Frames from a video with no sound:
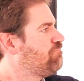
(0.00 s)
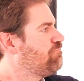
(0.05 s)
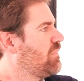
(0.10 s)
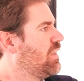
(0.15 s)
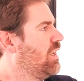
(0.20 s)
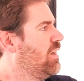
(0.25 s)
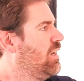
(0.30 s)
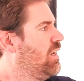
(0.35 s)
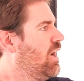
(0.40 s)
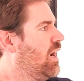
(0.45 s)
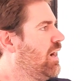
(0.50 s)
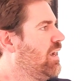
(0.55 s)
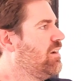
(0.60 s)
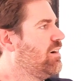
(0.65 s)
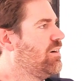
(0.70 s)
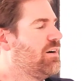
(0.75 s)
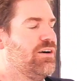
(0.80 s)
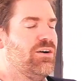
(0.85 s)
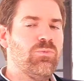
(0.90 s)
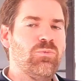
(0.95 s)

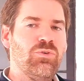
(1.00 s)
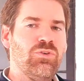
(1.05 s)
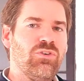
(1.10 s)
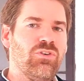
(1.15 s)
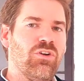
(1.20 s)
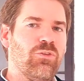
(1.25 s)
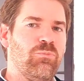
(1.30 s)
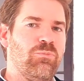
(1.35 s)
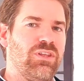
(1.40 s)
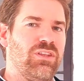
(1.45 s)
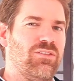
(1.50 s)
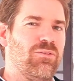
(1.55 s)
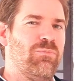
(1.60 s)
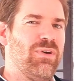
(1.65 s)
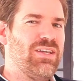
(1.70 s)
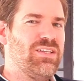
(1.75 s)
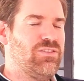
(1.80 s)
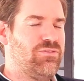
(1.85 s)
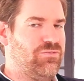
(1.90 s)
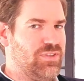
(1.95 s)
LiDAR will not be the
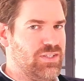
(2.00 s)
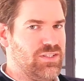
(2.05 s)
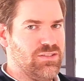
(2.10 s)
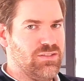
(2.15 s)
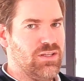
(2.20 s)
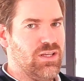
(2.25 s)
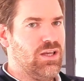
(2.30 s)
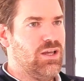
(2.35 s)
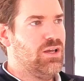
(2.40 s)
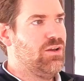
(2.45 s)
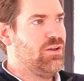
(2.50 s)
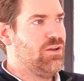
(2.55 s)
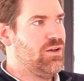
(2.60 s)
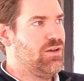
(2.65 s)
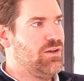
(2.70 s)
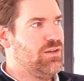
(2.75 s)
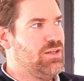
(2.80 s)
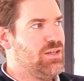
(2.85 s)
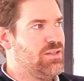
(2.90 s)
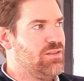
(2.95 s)
best fit
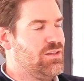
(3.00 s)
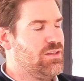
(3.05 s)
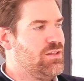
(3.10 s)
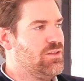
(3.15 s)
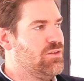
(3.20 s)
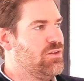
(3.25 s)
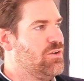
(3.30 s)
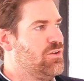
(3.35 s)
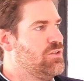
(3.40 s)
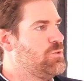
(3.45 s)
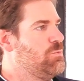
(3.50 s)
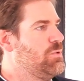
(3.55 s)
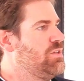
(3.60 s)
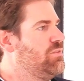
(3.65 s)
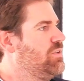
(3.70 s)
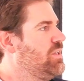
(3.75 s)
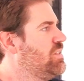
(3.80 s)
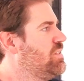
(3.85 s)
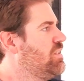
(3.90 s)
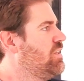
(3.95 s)
in a
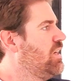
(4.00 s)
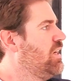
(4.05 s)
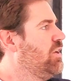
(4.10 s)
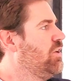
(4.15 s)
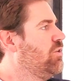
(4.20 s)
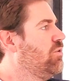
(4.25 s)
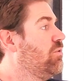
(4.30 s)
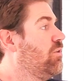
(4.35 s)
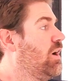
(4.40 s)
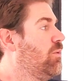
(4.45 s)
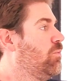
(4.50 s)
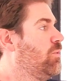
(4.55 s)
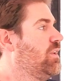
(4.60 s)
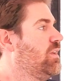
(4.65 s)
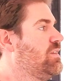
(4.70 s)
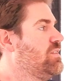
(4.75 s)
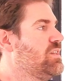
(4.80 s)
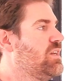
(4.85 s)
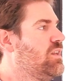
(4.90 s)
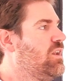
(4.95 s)
specific scenario. When I
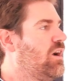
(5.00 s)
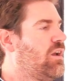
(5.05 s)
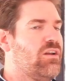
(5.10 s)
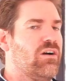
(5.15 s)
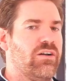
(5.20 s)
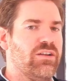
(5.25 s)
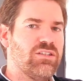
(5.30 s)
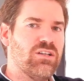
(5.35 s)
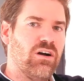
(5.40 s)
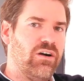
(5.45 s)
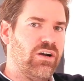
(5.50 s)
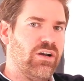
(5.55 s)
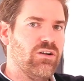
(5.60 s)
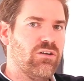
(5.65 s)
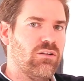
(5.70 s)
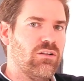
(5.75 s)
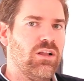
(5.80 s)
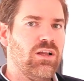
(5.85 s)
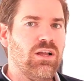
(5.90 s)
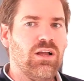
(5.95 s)
say LiDAR, it's
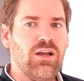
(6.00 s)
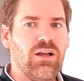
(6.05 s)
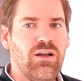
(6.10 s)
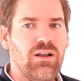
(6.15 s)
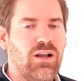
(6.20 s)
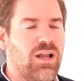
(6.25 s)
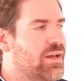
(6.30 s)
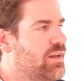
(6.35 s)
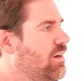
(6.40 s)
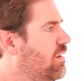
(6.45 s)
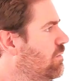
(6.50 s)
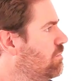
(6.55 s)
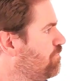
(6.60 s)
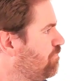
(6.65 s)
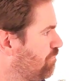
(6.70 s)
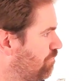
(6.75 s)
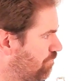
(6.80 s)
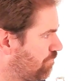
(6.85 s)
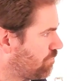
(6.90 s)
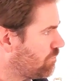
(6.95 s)
aerial LiDAR,
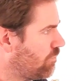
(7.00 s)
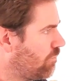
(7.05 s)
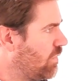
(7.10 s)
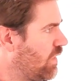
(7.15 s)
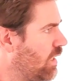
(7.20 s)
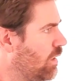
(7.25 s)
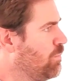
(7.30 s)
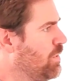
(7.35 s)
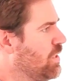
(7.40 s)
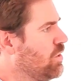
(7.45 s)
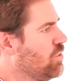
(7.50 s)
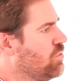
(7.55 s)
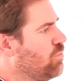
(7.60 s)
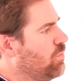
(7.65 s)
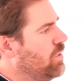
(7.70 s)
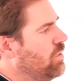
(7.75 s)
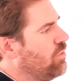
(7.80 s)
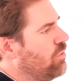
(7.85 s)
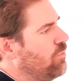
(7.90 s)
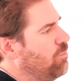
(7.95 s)
because we
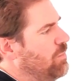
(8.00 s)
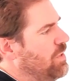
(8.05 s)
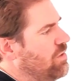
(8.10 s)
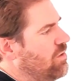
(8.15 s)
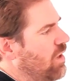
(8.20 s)
will not meet the